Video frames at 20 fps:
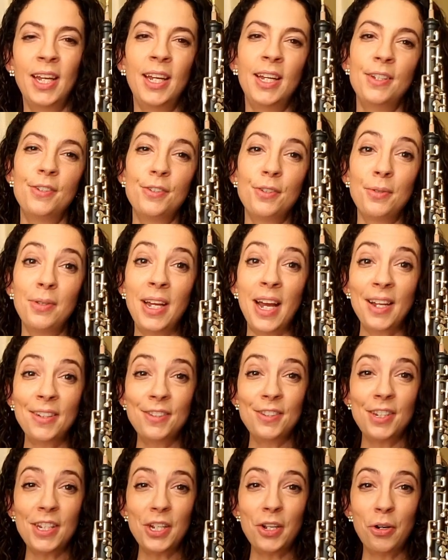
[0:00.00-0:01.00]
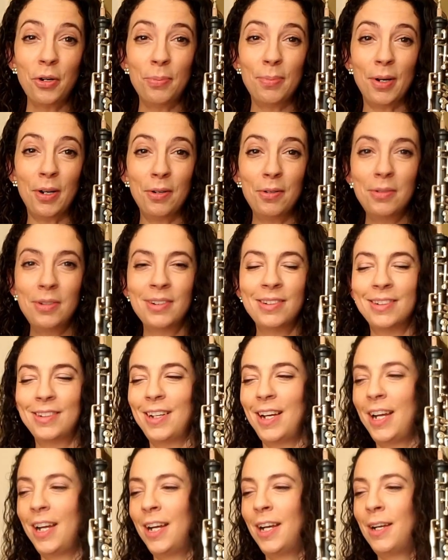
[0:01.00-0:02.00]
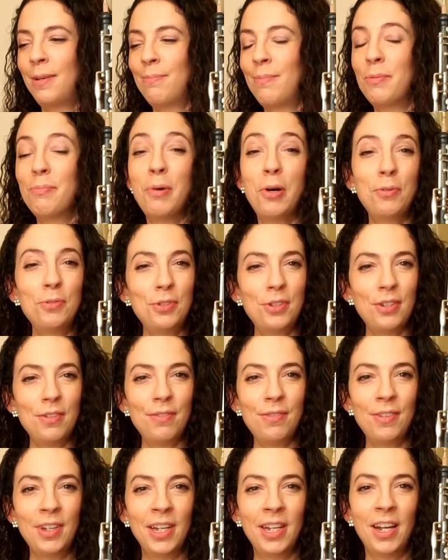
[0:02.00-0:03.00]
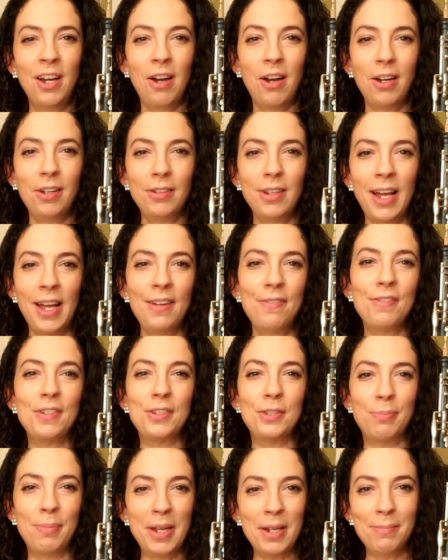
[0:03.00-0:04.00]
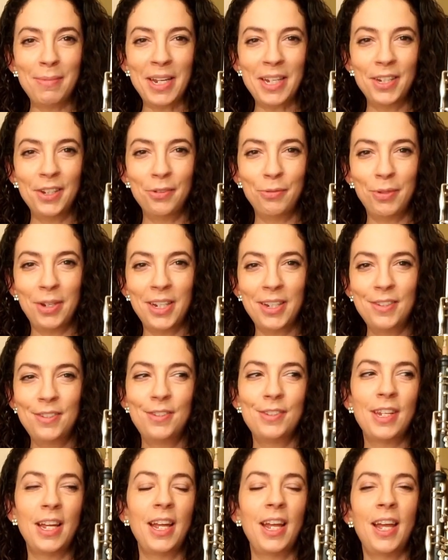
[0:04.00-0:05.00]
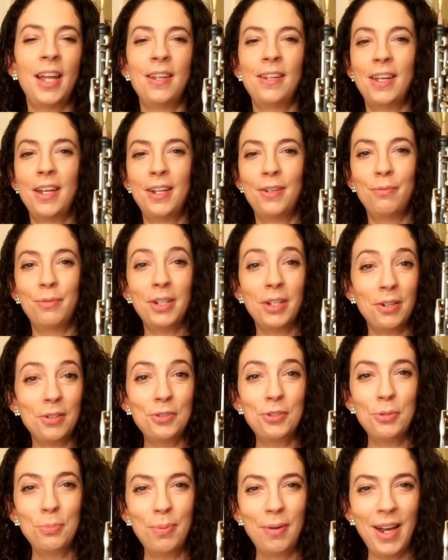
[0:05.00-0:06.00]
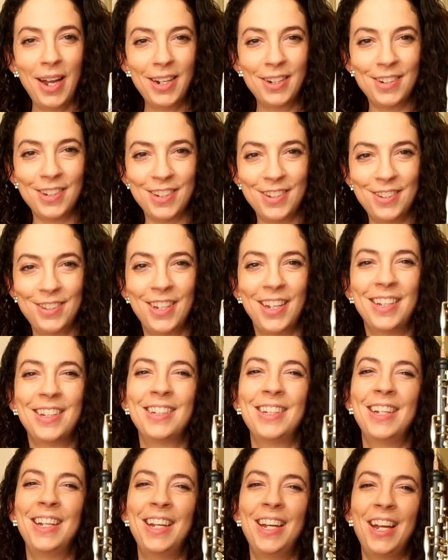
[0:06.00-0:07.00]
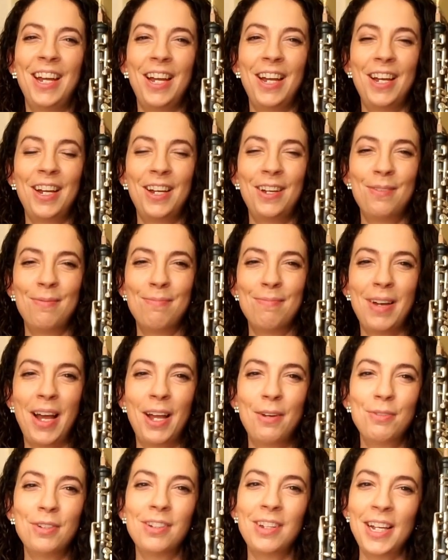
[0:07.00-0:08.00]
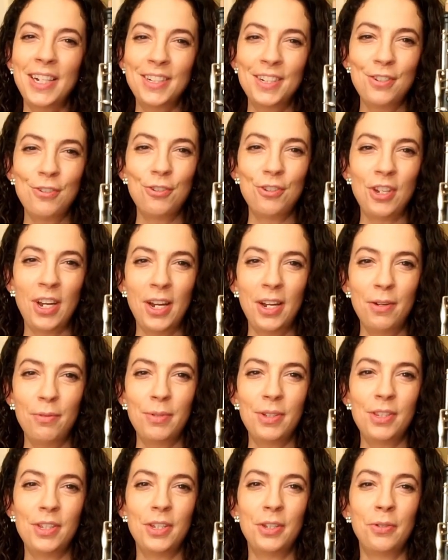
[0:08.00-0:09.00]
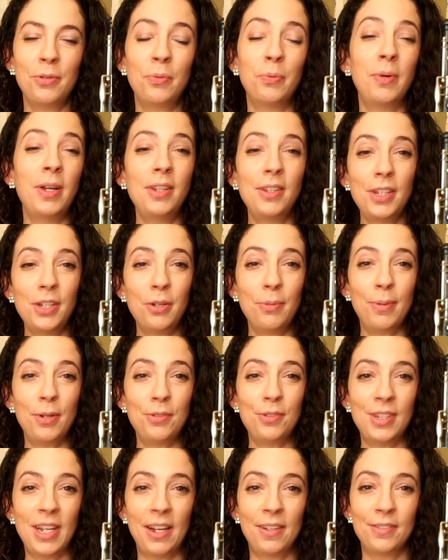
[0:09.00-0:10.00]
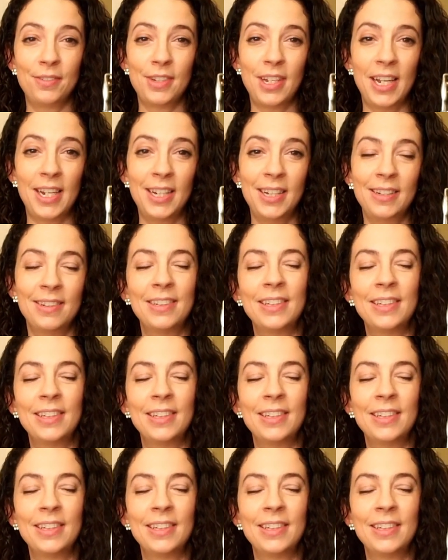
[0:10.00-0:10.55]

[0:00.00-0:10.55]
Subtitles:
So that's the oboe. Most of our life is spent making reeds, and then we also practice. I would like to share with you what the oboe sounds like